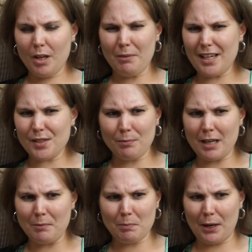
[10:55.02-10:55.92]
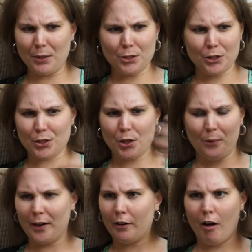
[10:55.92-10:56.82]
Because sometimes parents are just
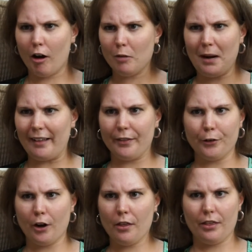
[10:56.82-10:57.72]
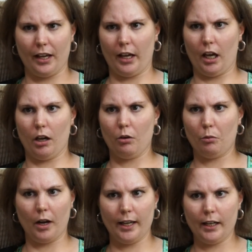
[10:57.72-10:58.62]
going on autopilot. They're not thinking,
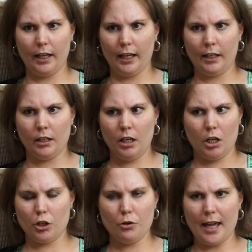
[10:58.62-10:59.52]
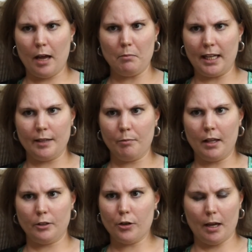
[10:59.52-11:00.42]
right? And you can't blame
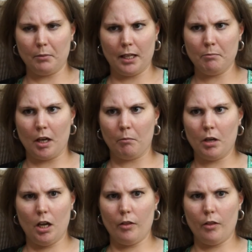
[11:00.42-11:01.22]
them.